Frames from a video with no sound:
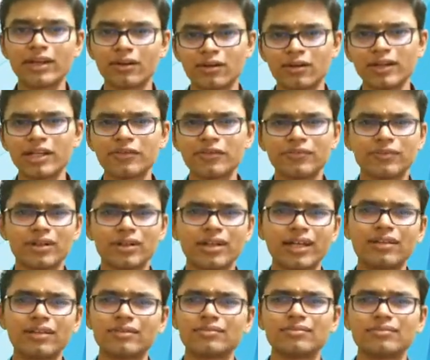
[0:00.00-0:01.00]
Only have
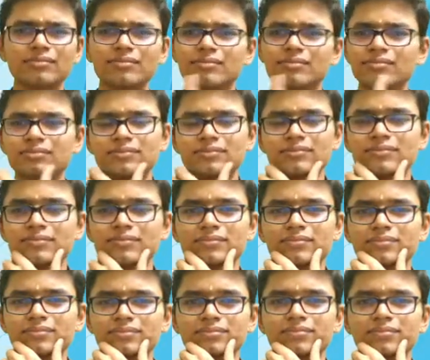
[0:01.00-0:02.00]
like
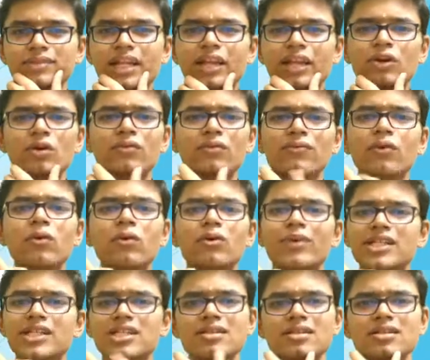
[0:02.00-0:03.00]
3 or 4
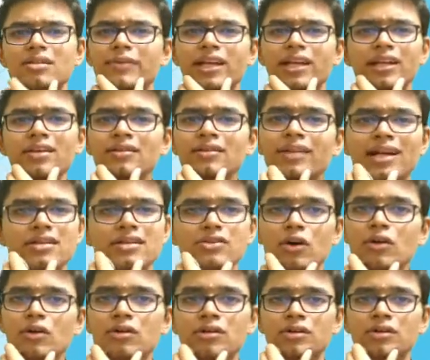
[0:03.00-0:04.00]
questions remaining. That's
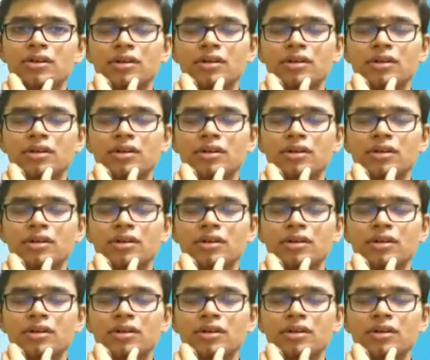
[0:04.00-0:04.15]
all.